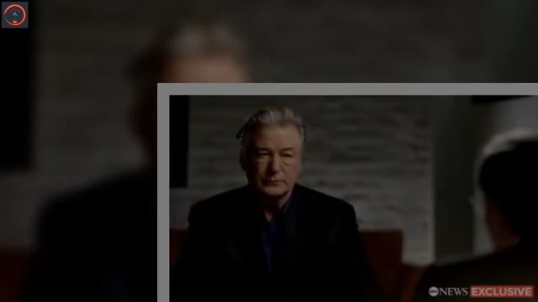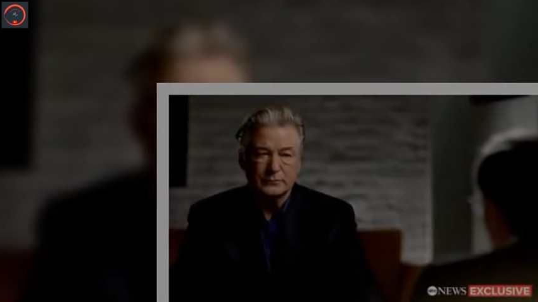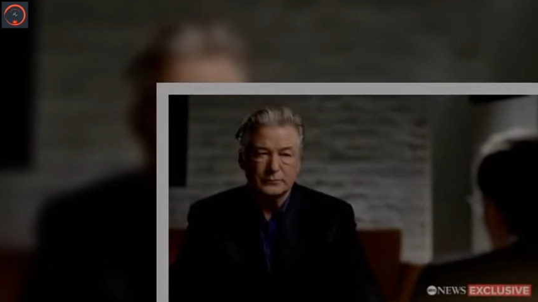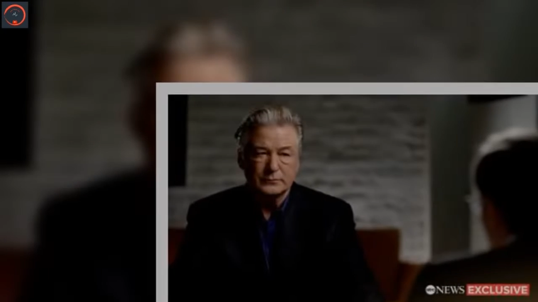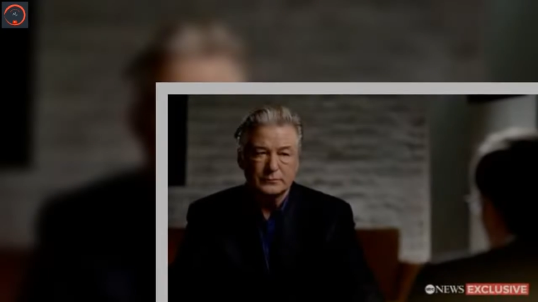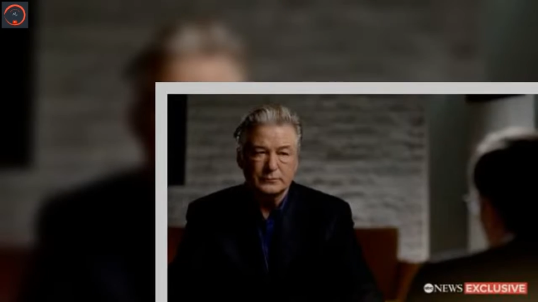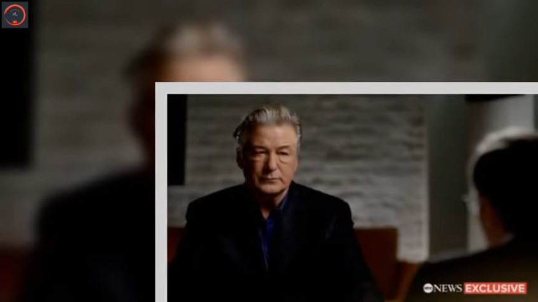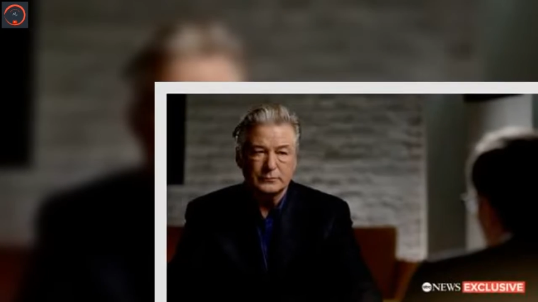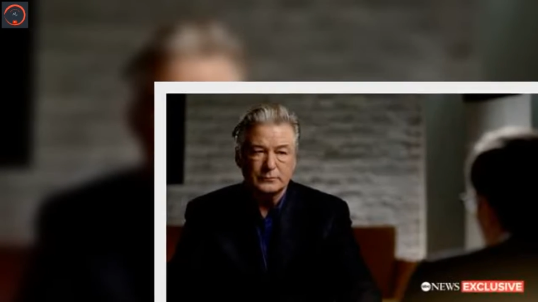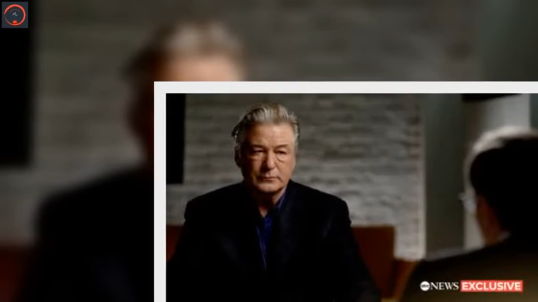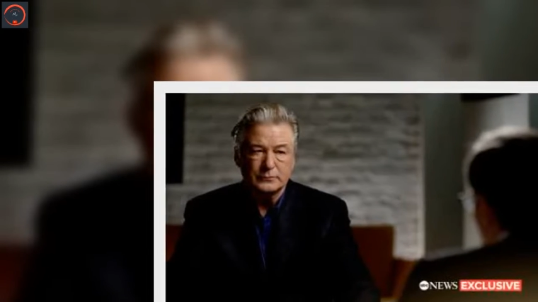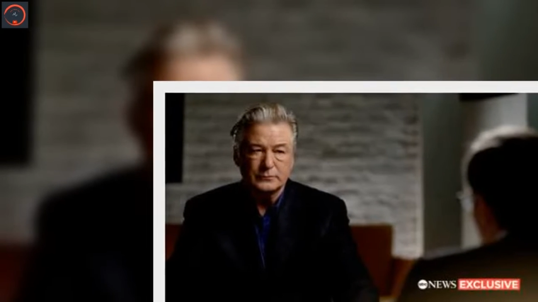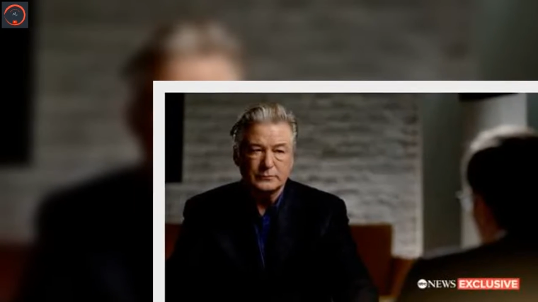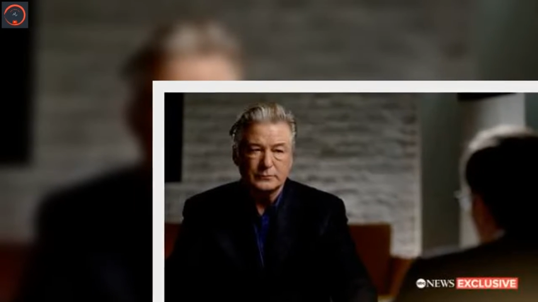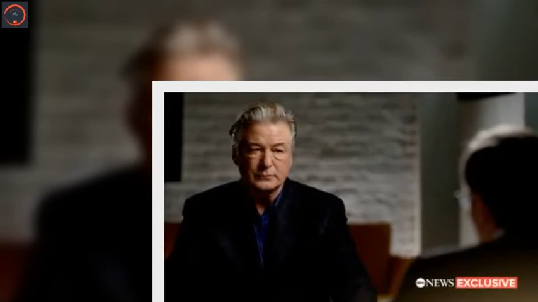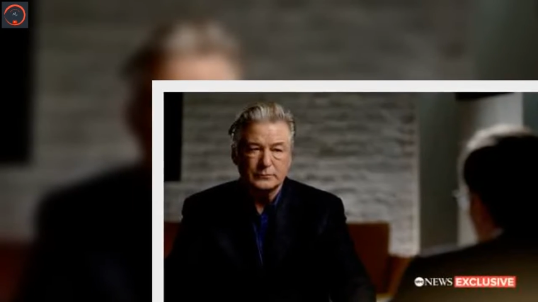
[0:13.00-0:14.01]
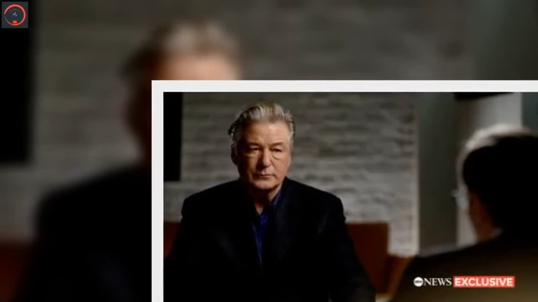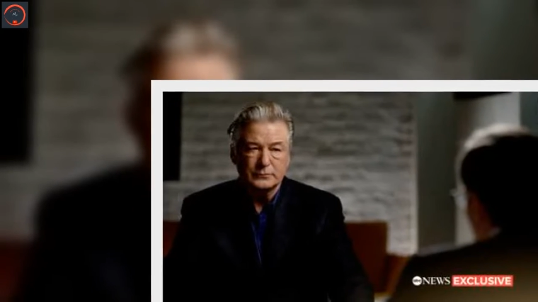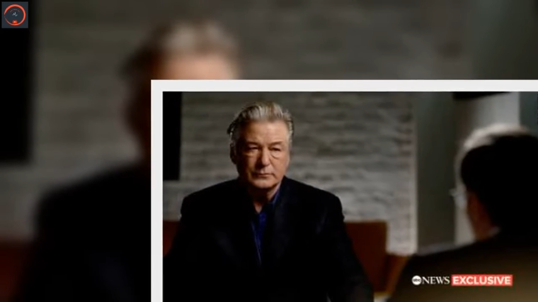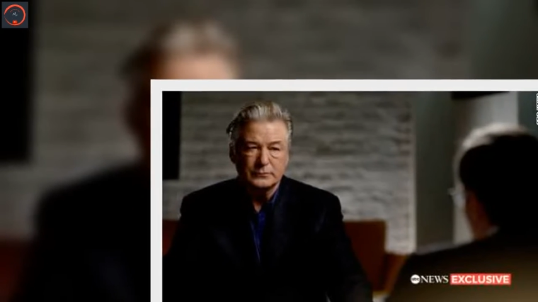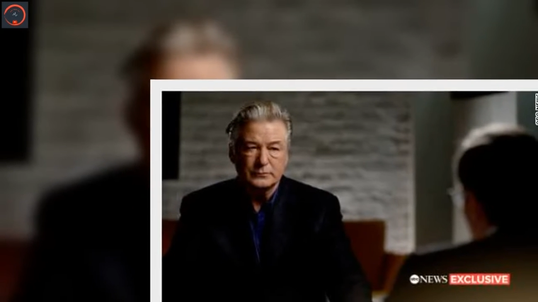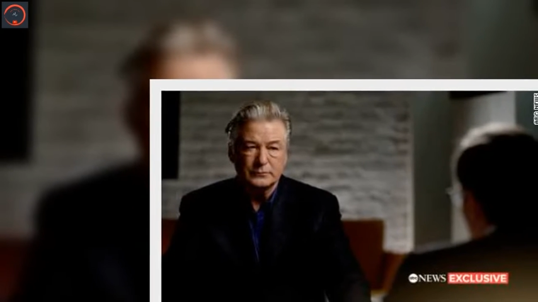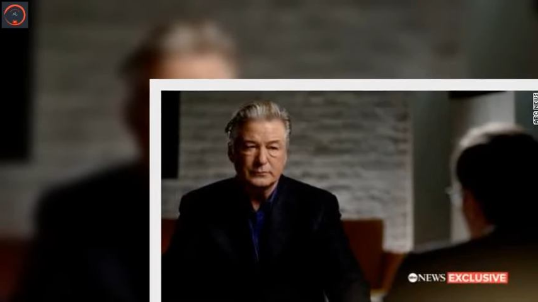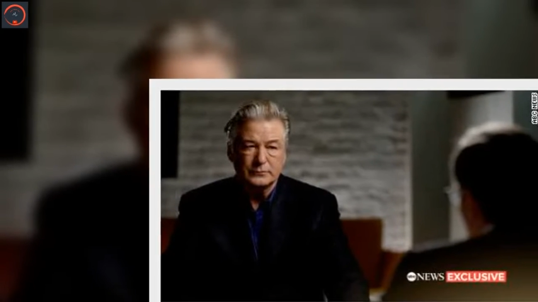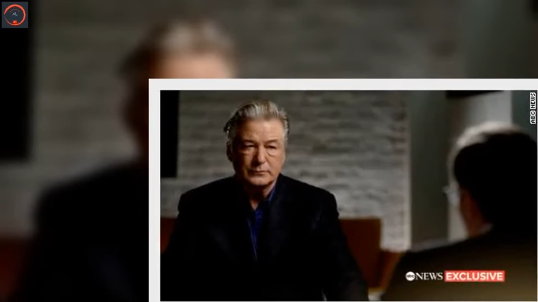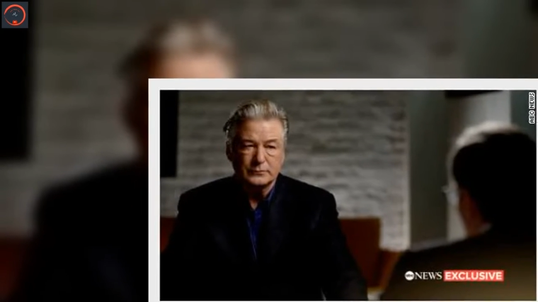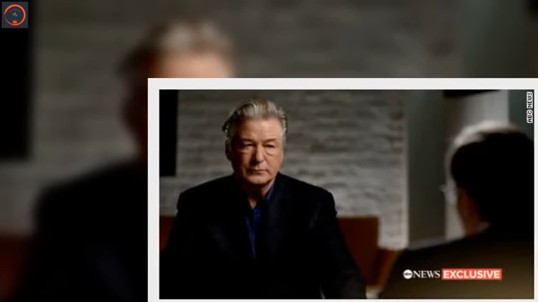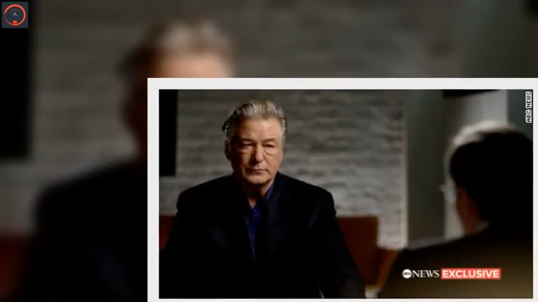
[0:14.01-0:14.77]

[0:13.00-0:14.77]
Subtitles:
(no one is talking)